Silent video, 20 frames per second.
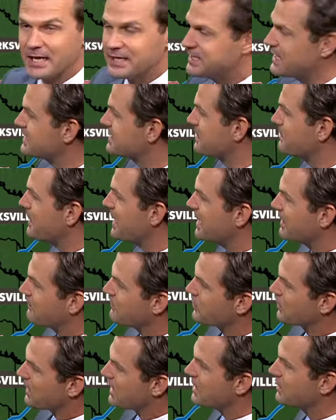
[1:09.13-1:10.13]
Doesn't mean if
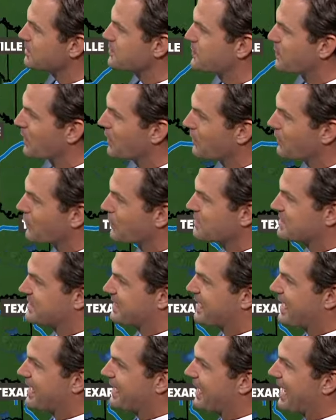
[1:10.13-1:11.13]
you're in Hillsboro,
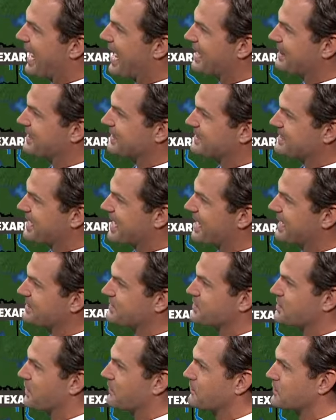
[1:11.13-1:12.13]
Corsicana, Athens,
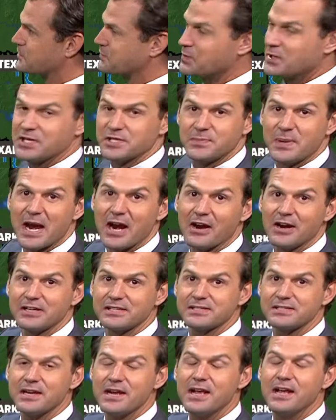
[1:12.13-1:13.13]
Canton, Sulphur Springs,
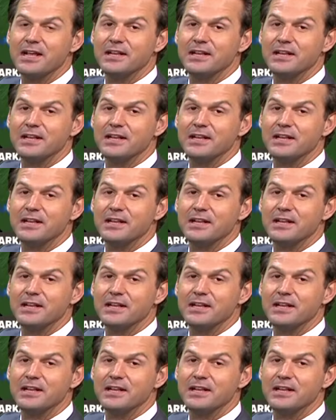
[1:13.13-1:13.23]
Paris,